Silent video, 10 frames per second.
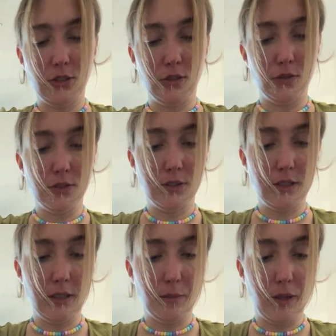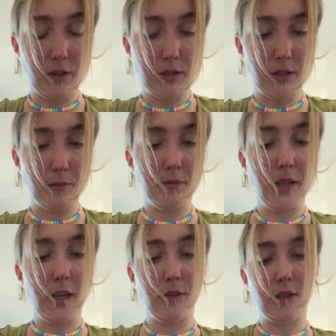in university about
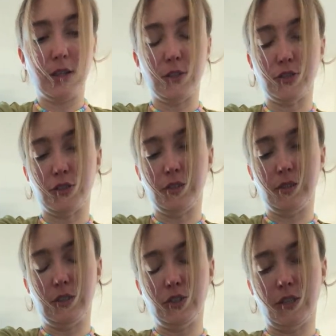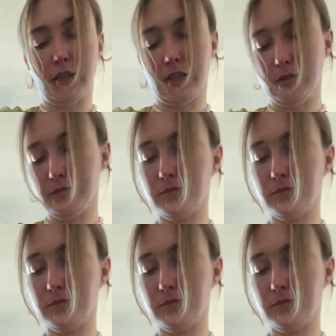agriculture in China.